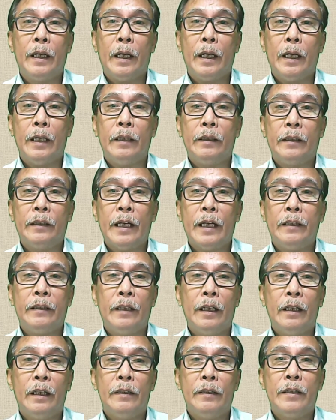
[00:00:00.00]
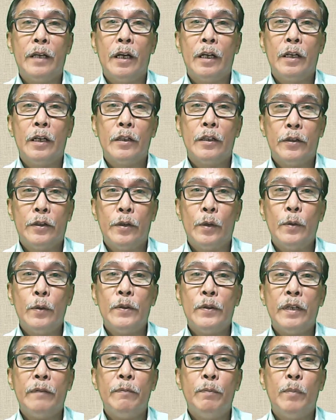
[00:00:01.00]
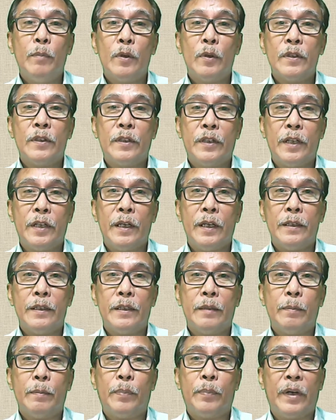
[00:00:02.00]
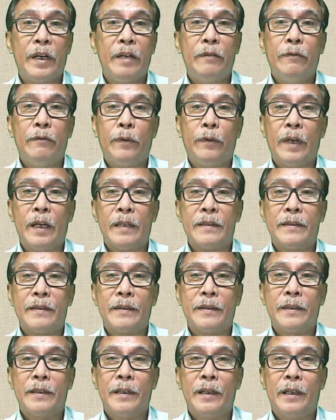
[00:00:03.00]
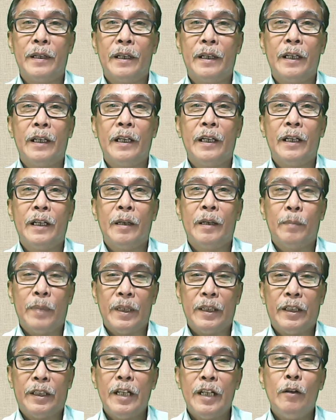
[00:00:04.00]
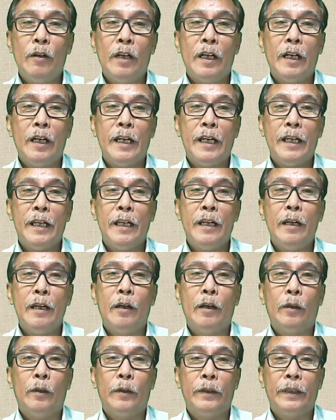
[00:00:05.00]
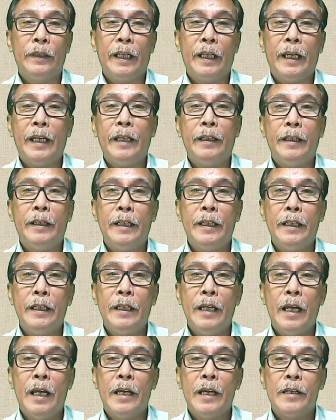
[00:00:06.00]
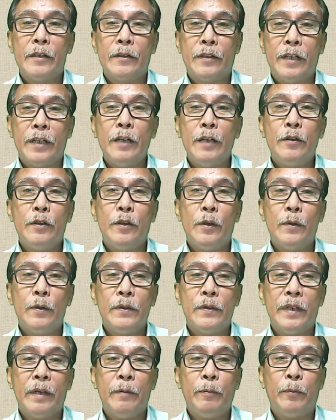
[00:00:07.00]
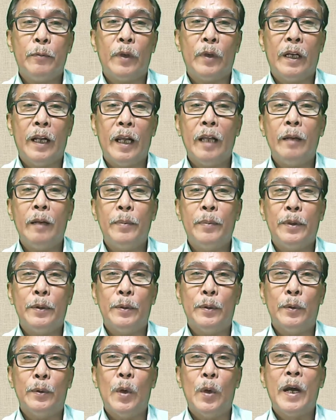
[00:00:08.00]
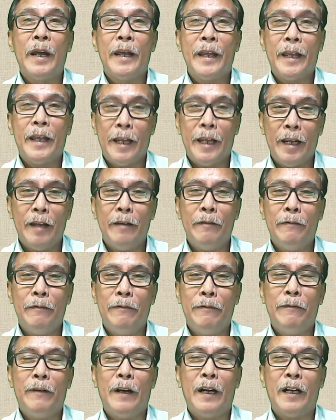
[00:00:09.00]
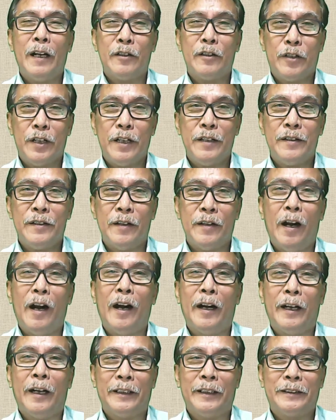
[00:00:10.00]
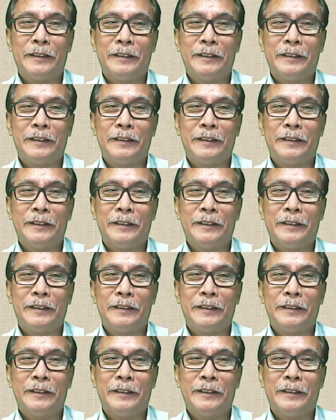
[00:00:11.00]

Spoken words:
entitled Joseph Most Chaste, Pray for Us, particularly on the heading Saint Joseph Will Help You Have a Chaste Heart.